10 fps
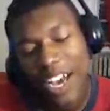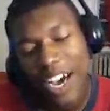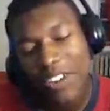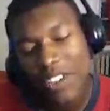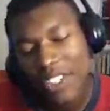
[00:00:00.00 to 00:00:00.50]

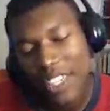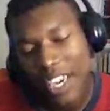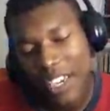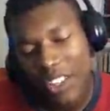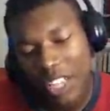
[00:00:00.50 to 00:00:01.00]
I
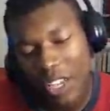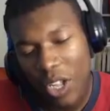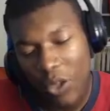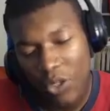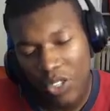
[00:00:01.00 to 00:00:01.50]
understand like
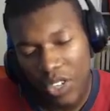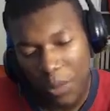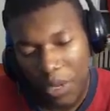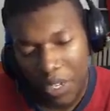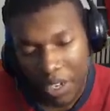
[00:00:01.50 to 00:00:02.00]
Call of Duty's trying to be